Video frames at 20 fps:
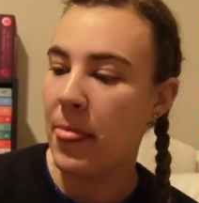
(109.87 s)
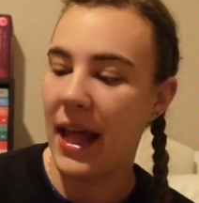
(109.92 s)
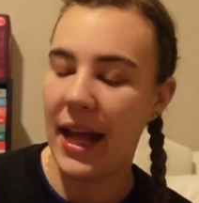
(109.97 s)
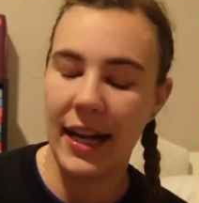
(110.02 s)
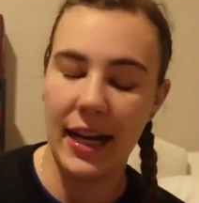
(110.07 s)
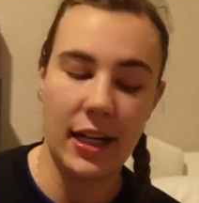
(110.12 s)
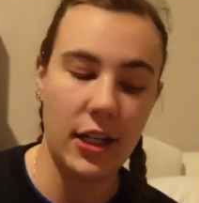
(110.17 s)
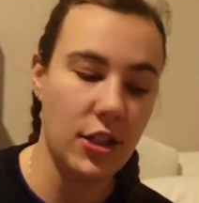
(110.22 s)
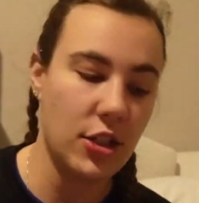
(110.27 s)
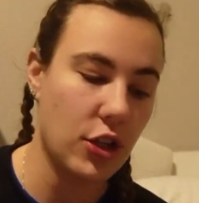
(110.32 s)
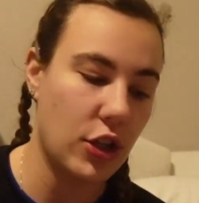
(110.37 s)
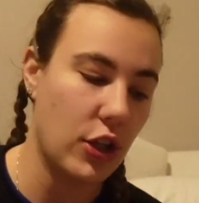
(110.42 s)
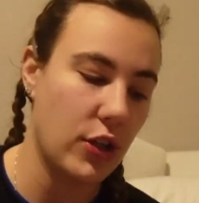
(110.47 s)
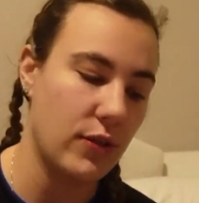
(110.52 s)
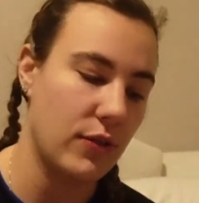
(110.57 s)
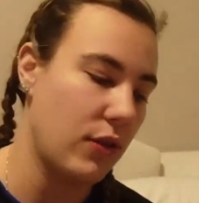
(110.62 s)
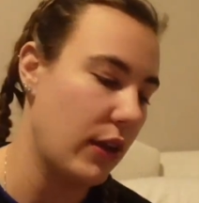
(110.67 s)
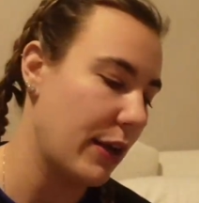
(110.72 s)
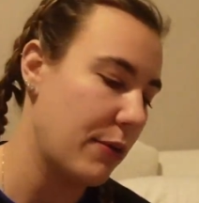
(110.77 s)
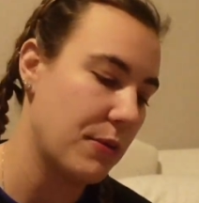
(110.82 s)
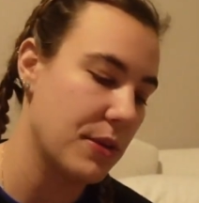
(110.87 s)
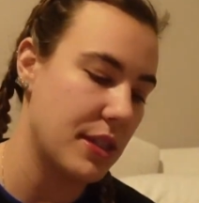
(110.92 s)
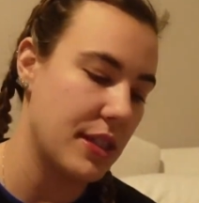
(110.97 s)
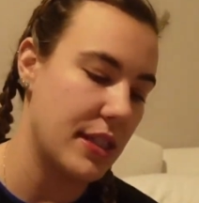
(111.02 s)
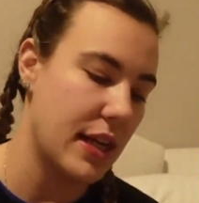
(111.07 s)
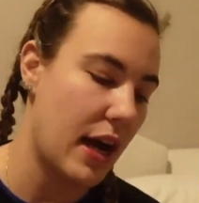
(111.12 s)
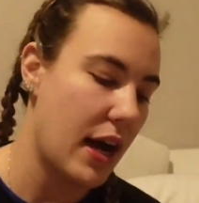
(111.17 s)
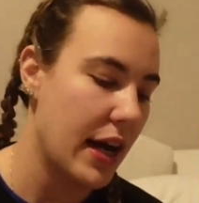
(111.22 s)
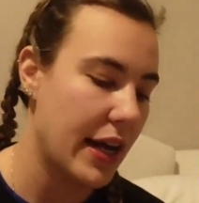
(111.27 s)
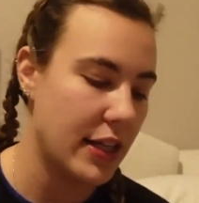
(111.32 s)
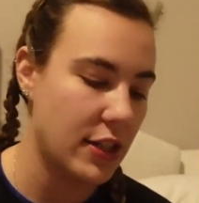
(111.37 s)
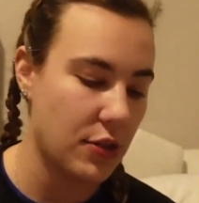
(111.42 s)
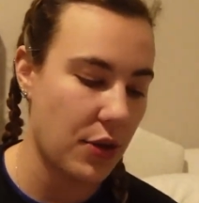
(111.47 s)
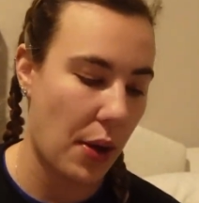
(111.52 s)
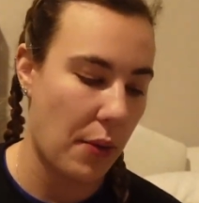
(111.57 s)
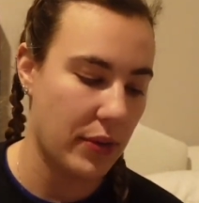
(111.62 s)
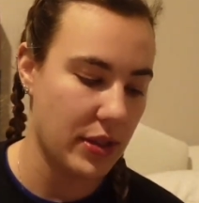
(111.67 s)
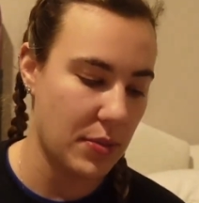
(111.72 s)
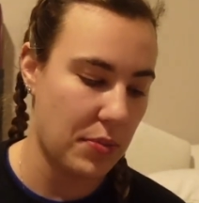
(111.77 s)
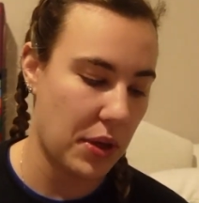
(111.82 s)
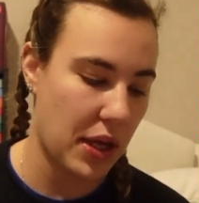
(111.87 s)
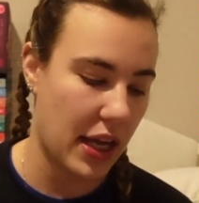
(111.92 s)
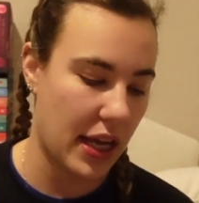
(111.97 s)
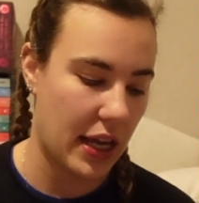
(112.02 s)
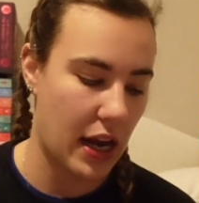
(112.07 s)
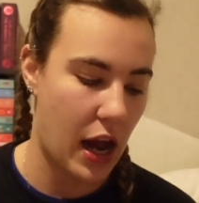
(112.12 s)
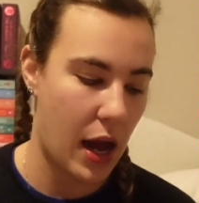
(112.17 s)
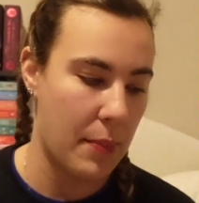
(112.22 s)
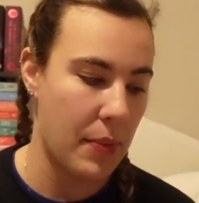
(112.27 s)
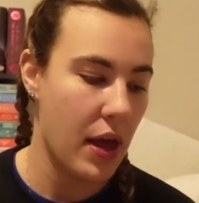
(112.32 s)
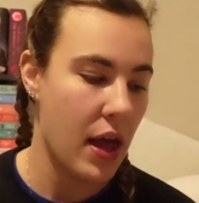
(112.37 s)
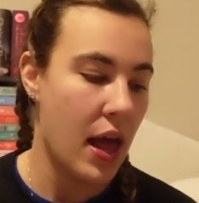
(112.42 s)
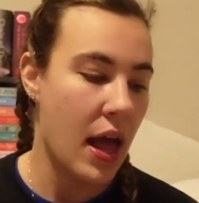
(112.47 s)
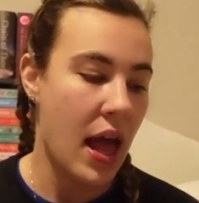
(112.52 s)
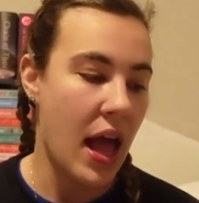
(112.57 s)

and I just like was not into it, wasn't picking it up.